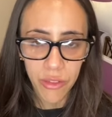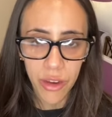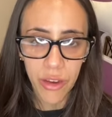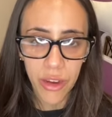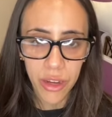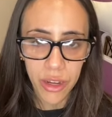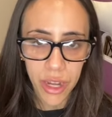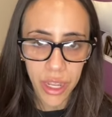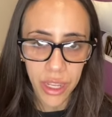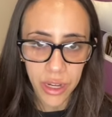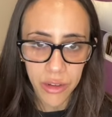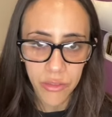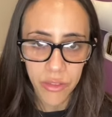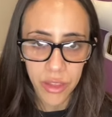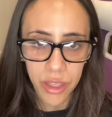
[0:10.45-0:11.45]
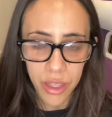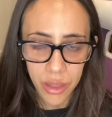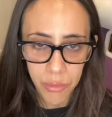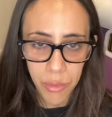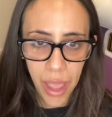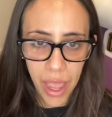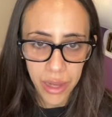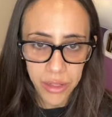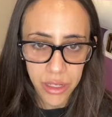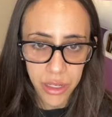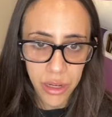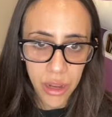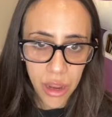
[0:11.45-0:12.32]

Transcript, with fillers: very negatively impacted.